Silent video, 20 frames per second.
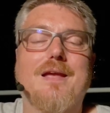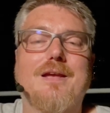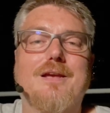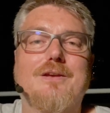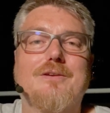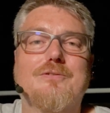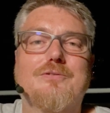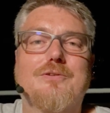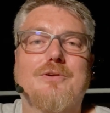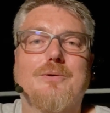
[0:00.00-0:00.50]

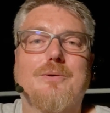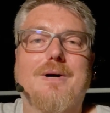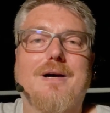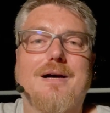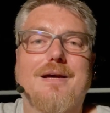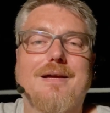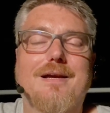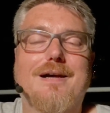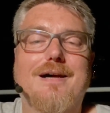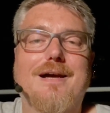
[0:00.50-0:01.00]
So
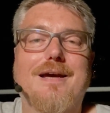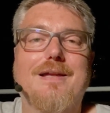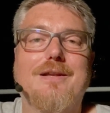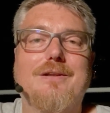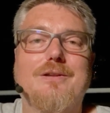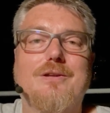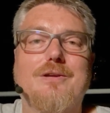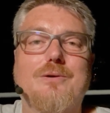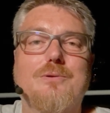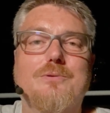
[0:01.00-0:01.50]
I
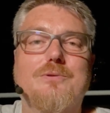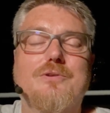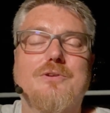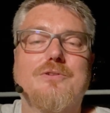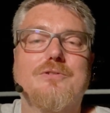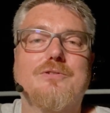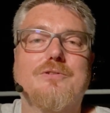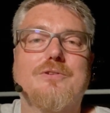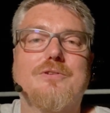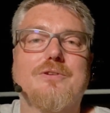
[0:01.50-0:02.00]

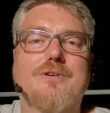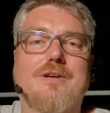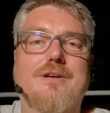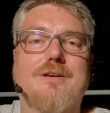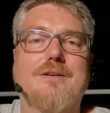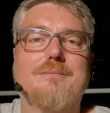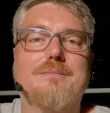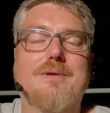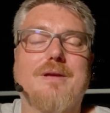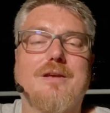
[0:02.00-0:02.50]
noticed
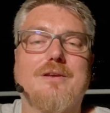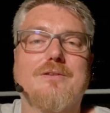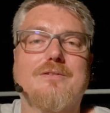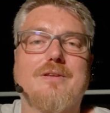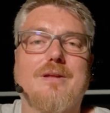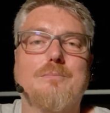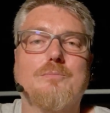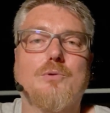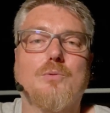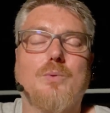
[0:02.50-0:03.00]
as
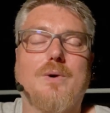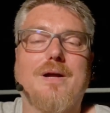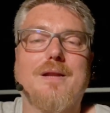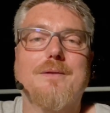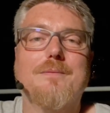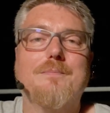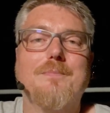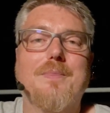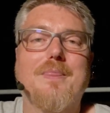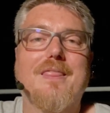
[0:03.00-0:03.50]
number
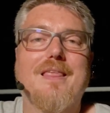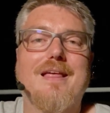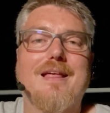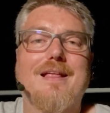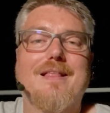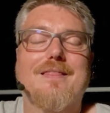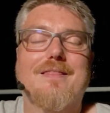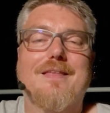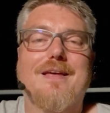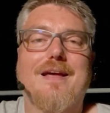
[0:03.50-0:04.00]
one
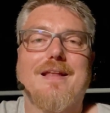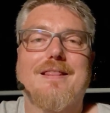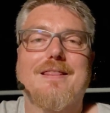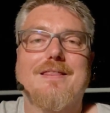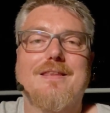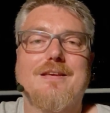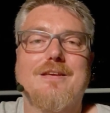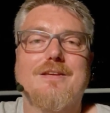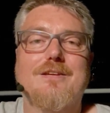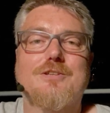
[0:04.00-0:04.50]
that
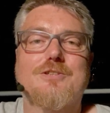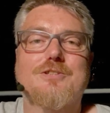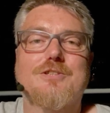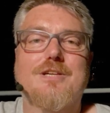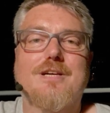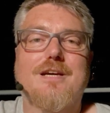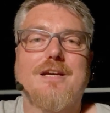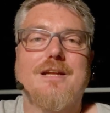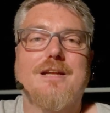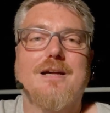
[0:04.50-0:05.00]
the
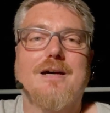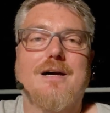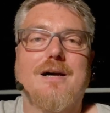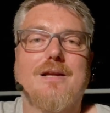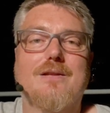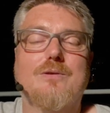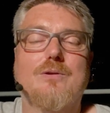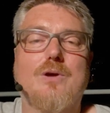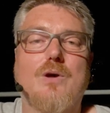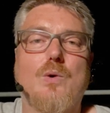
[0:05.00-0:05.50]

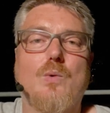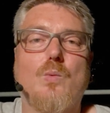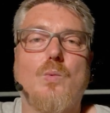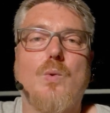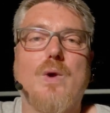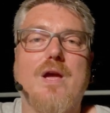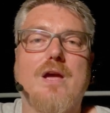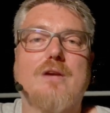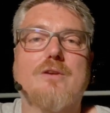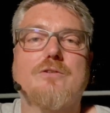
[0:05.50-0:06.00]
Steinhart
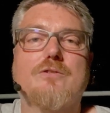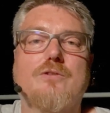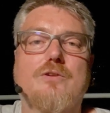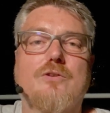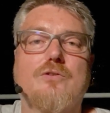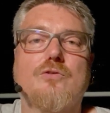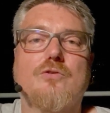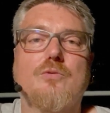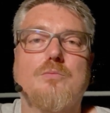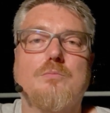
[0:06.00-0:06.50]
wears
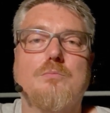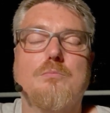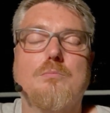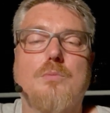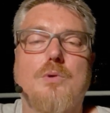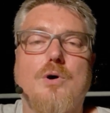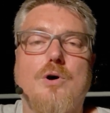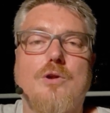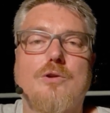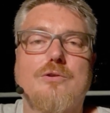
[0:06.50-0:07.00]

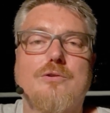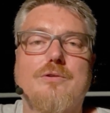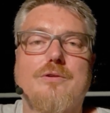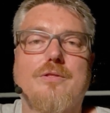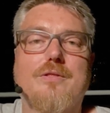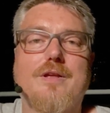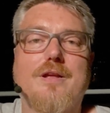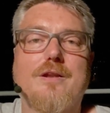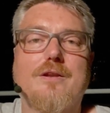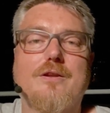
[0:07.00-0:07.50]
smaller
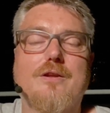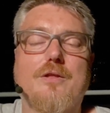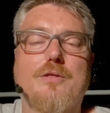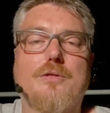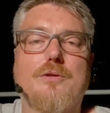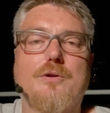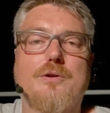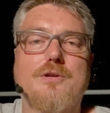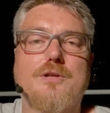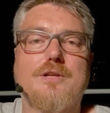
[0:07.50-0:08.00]
than
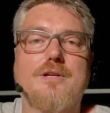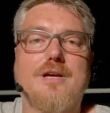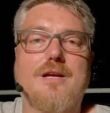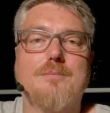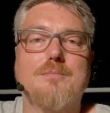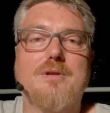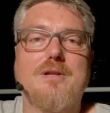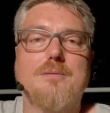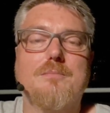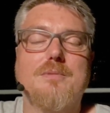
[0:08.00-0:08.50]

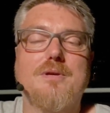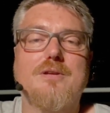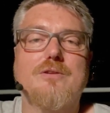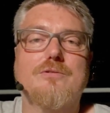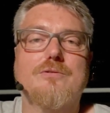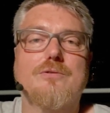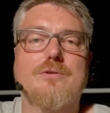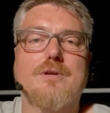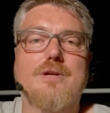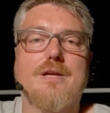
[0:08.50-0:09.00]

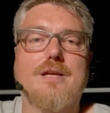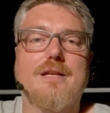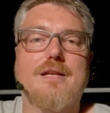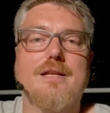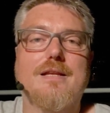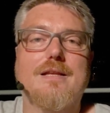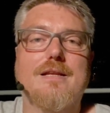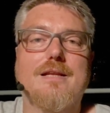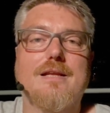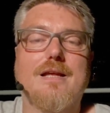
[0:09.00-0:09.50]
39mm
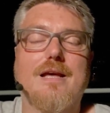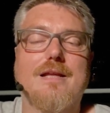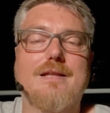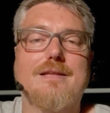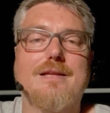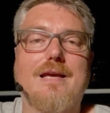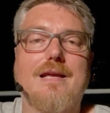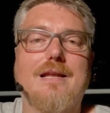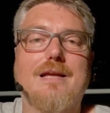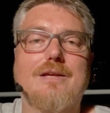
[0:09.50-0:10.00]
in
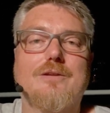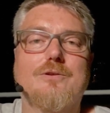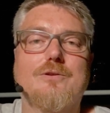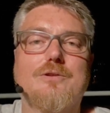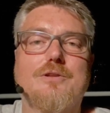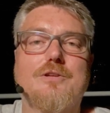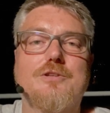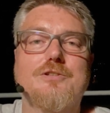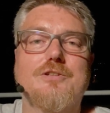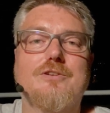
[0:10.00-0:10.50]
daylight
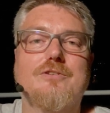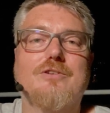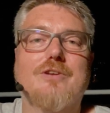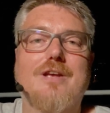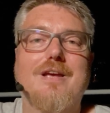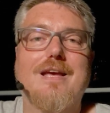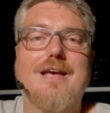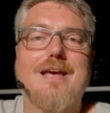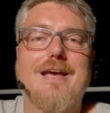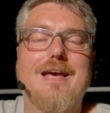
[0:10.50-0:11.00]
conditions
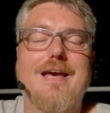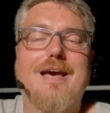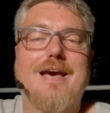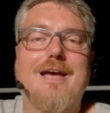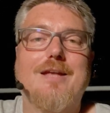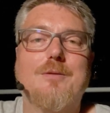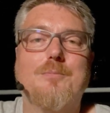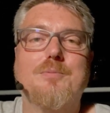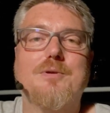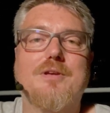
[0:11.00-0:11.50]

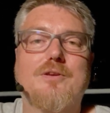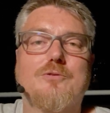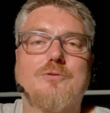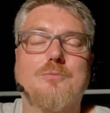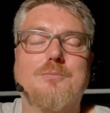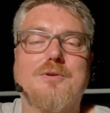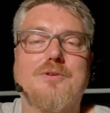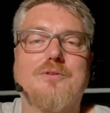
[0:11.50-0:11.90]
and appears